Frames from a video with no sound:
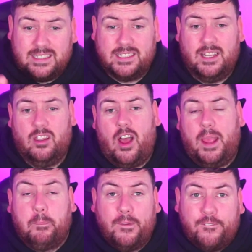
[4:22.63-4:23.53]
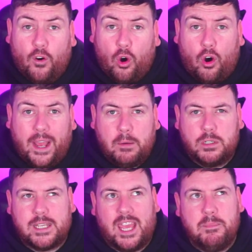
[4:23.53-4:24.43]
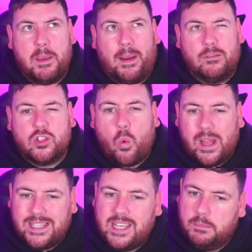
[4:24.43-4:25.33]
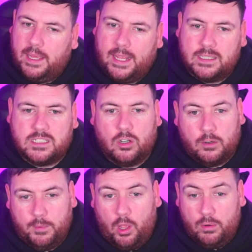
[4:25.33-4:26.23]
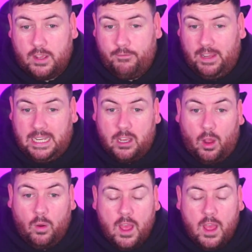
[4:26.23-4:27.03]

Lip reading: Like, before, it would take me about 20 minutes to upload a video.